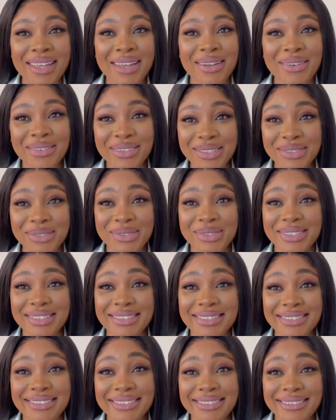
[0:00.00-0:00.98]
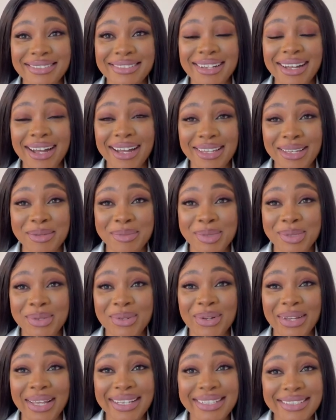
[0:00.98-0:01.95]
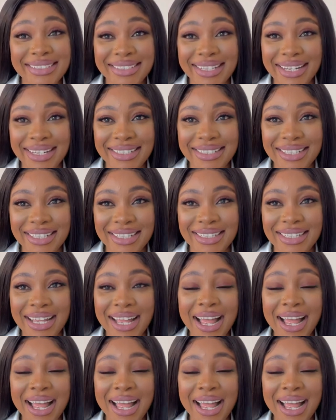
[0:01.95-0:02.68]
which was, you know, I am so excited.